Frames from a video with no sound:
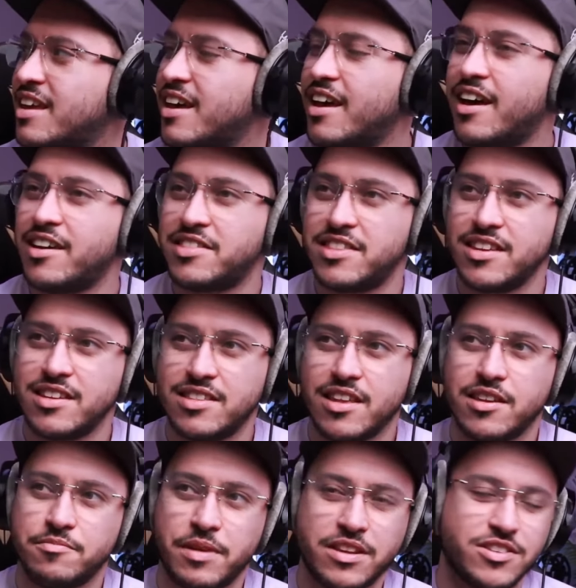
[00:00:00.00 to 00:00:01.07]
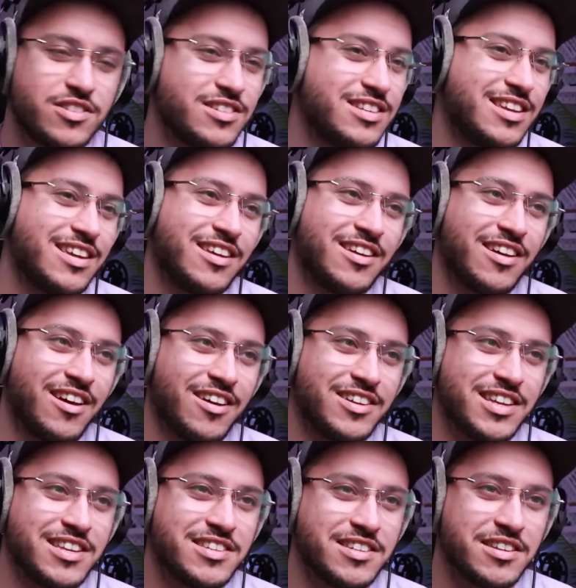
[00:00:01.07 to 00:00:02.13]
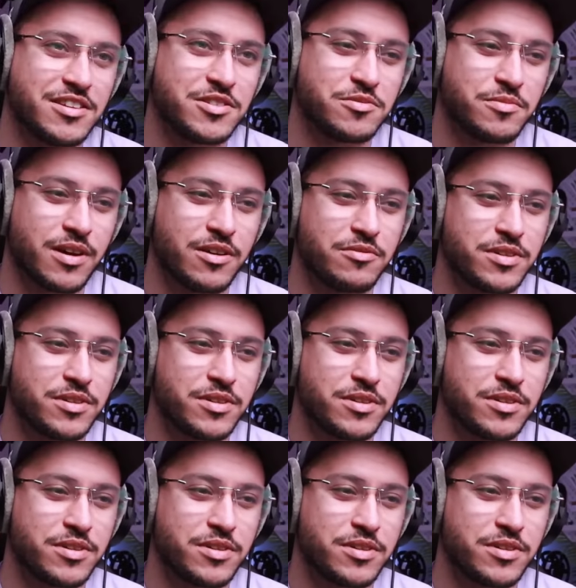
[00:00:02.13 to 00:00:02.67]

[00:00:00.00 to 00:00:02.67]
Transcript: I think that you mentioned it at RDC as well,